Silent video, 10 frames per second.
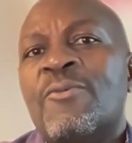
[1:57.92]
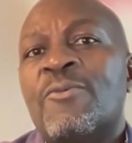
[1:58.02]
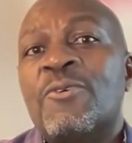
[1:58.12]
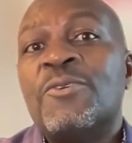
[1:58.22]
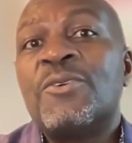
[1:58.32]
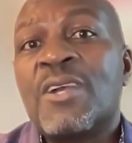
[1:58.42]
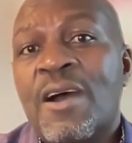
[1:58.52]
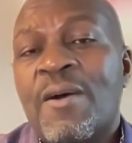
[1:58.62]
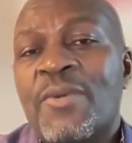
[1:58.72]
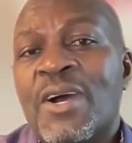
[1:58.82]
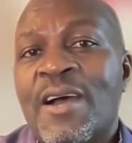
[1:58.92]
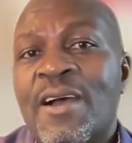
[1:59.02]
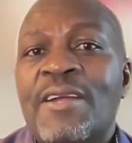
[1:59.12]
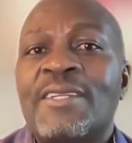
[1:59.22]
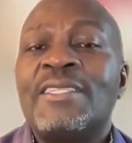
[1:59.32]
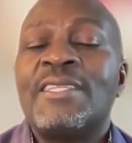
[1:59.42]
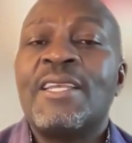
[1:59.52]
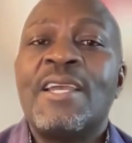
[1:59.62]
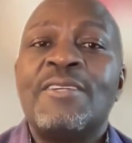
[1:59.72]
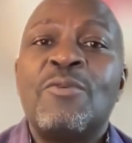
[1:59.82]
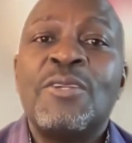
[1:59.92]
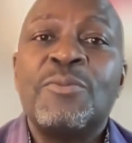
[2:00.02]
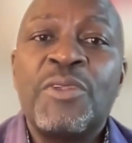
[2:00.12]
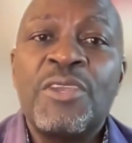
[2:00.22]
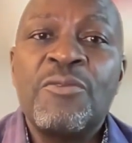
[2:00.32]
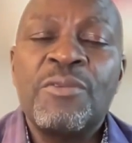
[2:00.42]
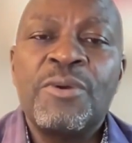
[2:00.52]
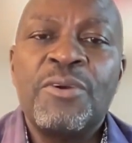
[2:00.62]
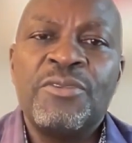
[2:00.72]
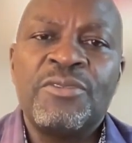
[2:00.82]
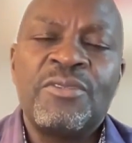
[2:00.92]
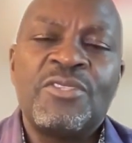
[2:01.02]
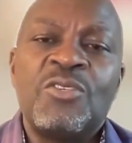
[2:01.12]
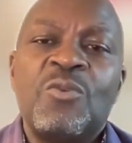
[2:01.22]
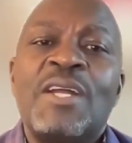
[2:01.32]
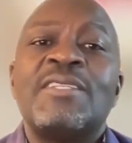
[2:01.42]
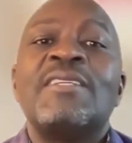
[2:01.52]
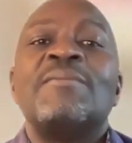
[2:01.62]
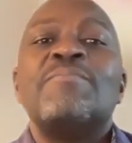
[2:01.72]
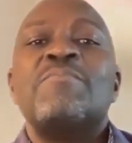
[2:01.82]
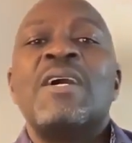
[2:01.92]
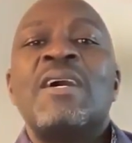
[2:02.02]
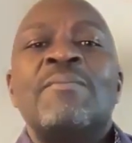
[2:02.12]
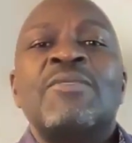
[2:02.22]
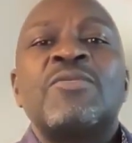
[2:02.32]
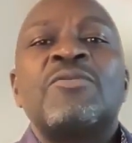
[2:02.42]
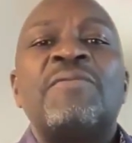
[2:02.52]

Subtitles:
Would come and say, I don't want to play with boys. She wanted mom to